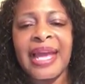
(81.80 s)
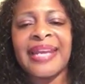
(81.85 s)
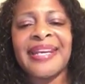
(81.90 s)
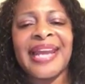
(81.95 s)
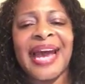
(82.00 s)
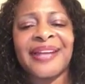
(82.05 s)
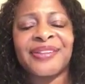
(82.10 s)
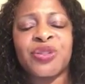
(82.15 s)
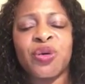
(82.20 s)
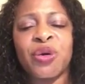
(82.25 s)

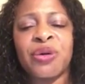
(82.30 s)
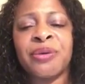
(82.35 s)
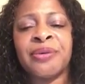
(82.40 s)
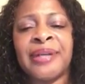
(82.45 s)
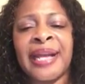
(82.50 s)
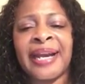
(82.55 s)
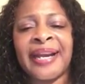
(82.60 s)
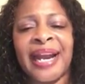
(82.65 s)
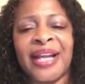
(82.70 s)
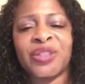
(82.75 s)
not
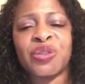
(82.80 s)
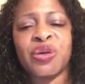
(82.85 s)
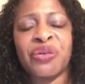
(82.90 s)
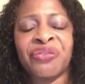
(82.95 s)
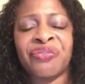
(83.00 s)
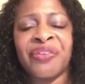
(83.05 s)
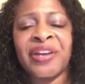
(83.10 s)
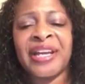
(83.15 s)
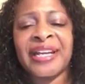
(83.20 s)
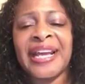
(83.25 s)
to
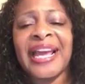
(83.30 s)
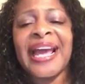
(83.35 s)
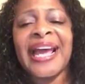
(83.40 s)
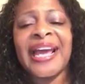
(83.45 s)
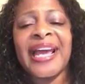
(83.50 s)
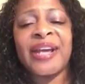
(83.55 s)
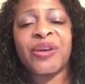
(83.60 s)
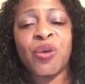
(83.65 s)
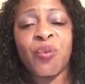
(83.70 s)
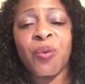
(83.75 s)
offend
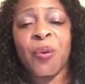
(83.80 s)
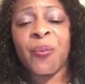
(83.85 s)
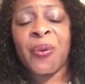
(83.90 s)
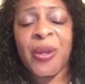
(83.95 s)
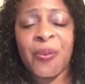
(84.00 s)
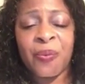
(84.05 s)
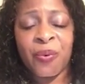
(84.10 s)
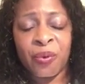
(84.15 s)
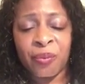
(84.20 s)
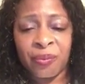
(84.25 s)
a group of
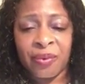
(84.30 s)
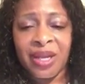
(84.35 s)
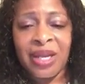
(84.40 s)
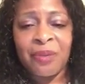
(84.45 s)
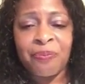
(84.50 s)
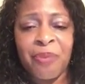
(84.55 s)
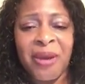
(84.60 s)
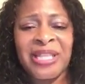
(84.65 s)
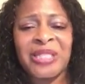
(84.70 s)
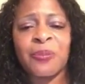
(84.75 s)
people
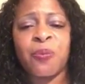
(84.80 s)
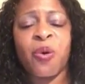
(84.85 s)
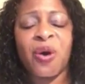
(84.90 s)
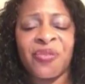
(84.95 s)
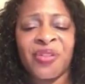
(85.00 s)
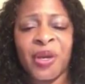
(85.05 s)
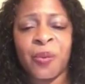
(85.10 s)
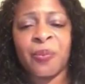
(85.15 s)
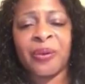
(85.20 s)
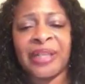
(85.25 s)
based
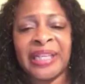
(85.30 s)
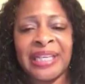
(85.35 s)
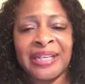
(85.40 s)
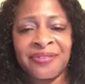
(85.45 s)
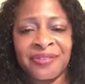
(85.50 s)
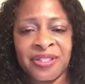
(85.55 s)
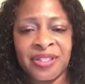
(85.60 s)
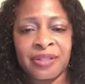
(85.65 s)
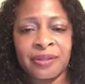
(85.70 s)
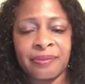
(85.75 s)
upon their
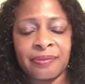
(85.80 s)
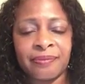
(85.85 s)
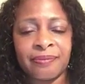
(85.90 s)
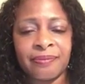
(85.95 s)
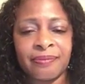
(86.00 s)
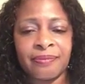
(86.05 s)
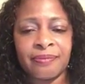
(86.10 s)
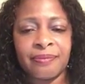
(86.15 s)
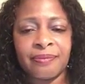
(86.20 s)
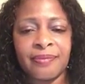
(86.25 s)
beliefs.
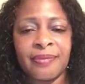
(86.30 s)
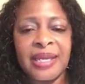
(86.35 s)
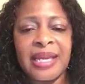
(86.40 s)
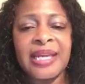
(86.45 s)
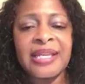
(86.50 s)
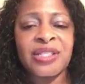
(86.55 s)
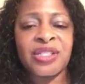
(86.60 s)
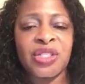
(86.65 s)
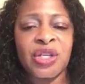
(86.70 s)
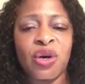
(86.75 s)

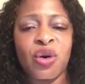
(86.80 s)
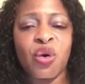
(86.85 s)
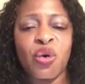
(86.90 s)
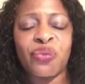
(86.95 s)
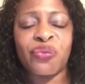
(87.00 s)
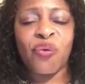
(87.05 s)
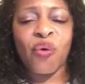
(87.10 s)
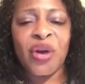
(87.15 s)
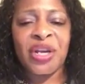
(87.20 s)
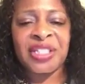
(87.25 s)
So,
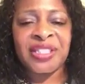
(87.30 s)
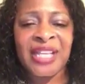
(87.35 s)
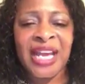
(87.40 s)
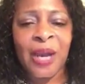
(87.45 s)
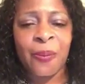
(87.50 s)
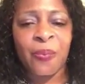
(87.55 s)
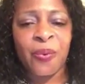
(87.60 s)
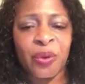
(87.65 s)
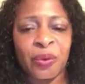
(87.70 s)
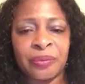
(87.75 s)
for
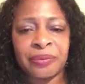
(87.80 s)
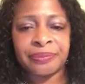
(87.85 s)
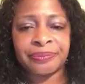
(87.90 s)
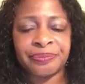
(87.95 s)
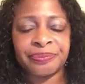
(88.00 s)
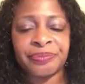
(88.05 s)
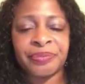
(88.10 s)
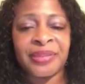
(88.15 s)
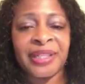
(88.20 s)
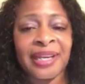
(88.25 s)
example,
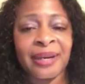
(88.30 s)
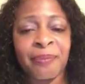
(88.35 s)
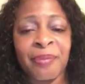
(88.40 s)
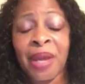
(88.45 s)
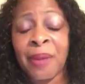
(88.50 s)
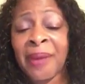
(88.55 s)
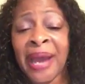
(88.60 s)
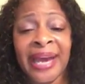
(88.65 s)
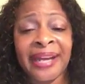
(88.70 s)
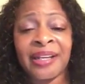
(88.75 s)
now
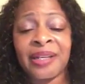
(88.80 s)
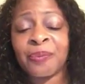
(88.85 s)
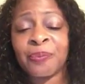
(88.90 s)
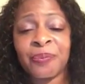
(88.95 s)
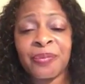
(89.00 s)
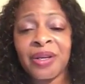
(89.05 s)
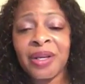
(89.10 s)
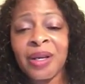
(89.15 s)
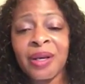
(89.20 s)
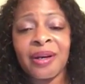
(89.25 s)
maybe I
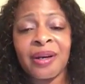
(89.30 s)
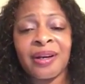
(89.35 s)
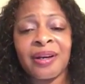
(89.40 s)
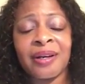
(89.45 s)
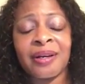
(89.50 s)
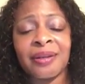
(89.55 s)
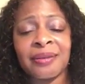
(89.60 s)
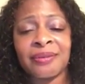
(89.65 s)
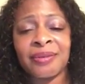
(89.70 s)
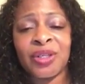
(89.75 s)
didn't,
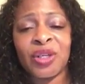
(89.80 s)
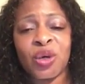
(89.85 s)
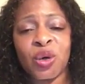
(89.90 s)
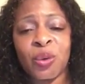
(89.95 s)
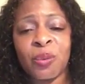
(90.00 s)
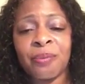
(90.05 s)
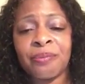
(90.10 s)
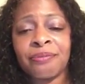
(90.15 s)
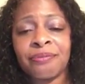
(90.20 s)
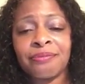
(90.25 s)

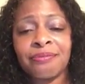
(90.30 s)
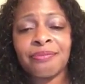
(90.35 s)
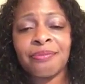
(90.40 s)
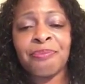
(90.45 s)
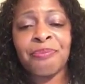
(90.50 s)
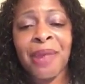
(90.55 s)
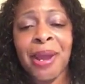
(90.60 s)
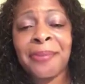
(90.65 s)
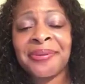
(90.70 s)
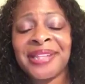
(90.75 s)

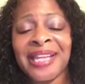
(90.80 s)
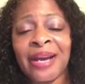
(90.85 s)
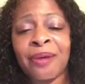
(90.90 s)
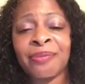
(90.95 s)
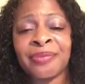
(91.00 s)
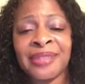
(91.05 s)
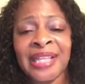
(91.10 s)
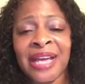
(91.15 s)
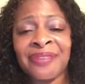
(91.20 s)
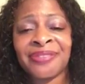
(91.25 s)
maybe
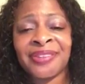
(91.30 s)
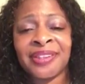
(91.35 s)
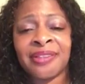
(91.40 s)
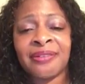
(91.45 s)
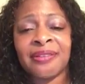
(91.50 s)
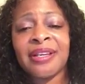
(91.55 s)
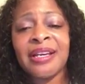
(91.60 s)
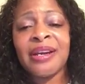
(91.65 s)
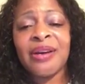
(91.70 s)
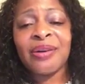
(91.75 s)
that
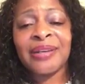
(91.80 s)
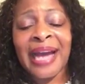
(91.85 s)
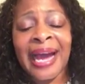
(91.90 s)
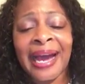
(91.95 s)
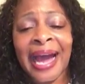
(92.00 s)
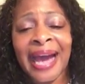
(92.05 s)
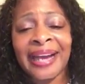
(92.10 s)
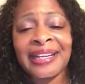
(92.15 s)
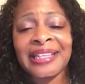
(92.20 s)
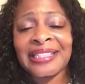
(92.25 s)

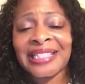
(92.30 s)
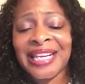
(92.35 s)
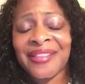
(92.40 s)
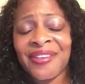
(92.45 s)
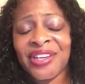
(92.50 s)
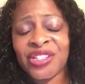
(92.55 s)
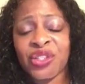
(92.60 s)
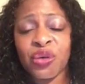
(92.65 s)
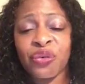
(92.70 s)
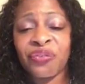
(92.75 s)
I didn't say
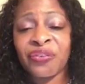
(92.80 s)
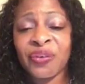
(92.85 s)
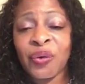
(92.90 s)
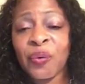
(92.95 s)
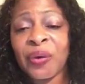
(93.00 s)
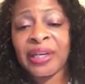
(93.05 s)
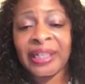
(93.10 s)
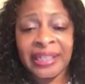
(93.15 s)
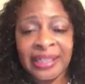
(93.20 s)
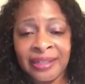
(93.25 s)
that so
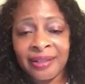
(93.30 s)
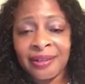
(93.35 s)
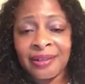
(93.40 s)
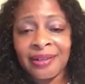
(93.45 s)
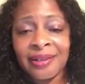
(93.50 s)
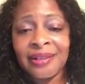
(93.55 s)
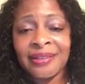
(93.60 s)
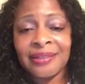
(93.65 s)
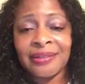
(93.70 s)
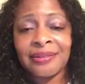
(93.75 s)
fluently,
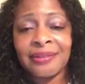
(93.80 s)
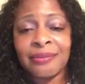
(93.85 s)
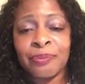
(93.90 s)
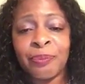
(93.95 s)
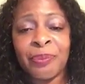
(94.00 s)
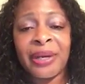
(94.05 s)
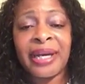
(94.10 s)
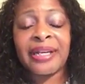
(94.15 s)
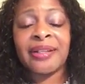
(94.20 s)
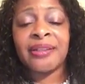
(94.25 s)

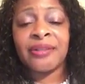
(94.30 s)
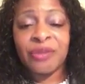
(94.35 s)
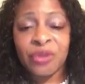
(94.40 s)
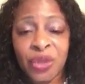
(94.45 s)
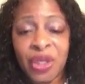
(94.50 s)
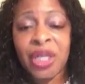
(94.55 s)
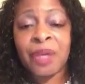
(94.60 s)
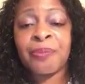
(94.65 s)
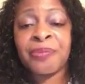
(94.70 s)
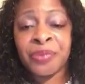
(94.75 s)
but
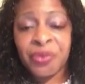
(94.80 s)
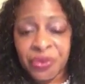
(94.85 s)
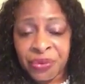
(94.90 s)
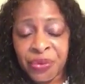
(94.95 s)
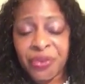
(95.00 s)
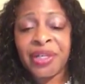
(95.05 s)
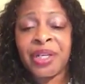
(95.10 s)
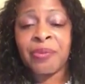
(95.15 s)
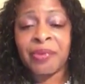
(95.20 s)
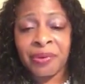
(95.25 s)
you
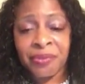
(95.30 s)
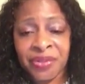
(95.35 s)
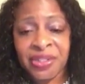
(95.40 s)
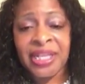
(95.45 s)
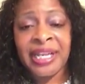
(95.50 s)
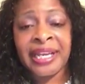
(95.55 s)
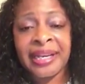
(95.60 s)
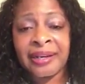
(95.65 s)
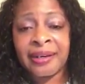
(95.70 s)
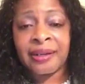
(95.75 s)
get what I'm
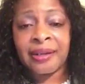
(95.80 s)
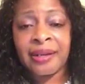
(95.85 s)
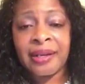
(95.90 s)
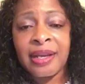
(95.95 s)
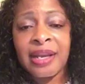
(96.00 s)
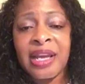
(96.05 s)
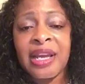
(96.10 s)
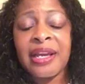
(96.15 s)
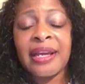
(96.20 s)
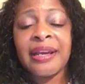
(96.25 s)
saying.
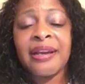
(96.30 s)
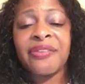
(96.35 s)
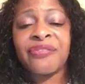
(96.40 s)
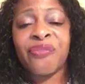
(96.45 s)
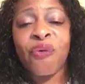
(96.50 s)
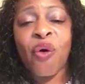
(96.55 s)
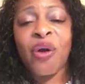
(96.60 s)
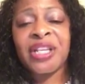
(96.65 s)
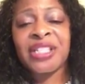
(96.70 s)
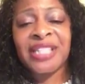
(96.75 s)

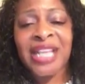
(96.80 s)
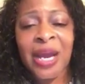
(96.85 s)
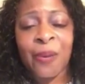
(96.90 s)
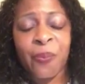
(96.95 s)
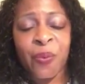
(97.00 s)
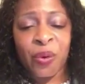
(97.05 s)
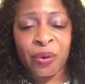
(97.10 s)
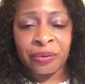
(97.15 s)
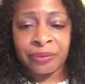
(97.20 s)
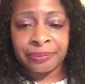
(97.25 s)
For
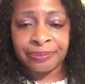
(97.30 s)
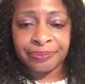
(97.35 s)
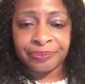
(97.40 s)
example,